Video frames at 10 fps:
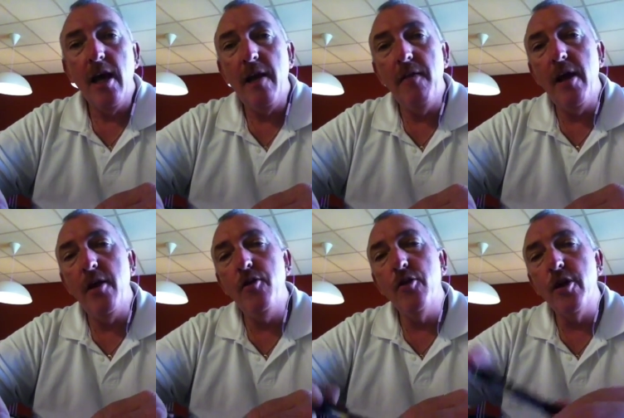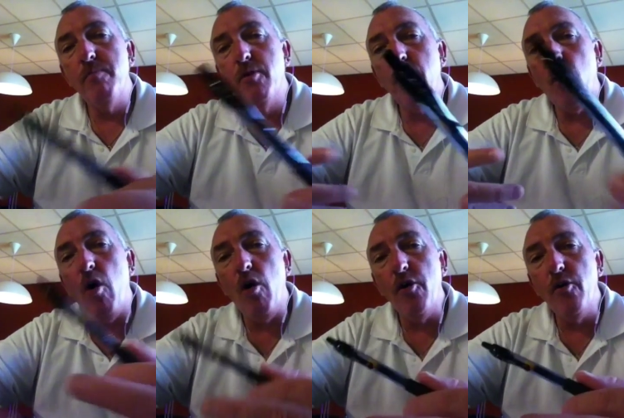and then you're going to put
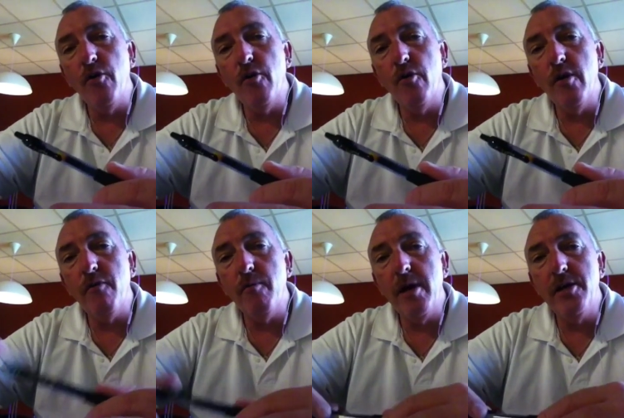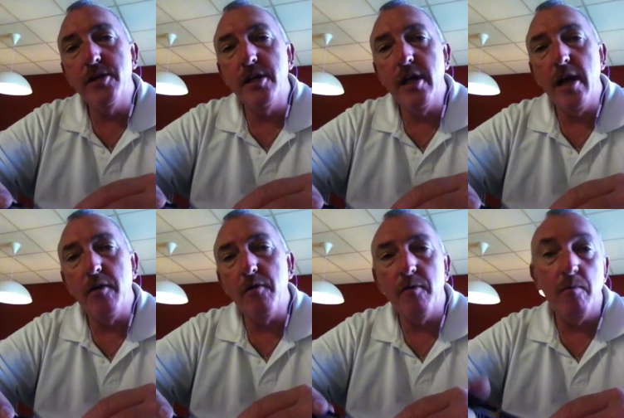all your, your information
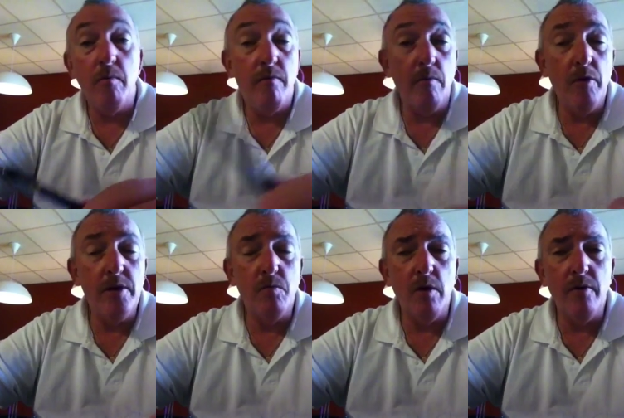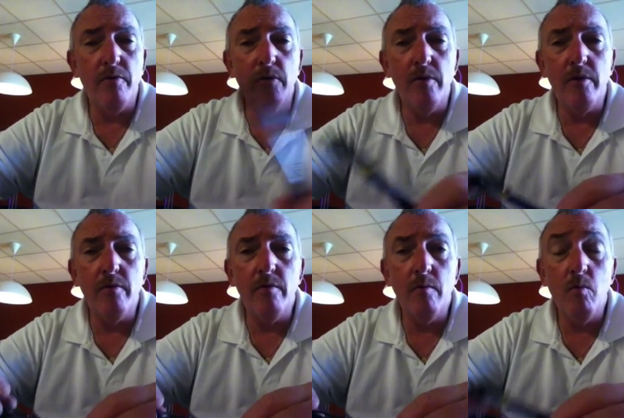together from, from weeks one through
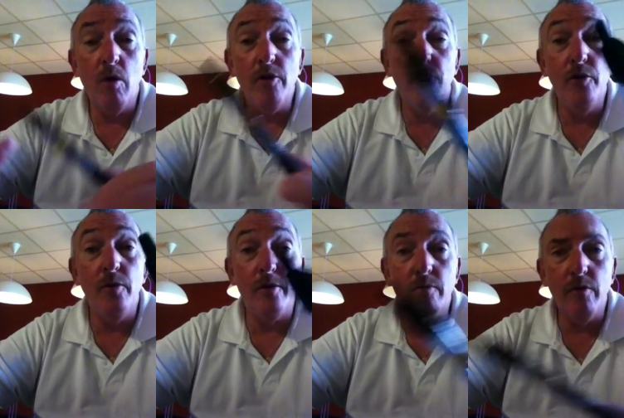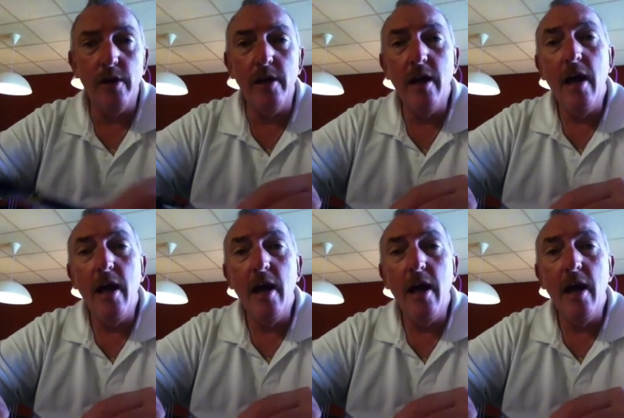and one, two, and three,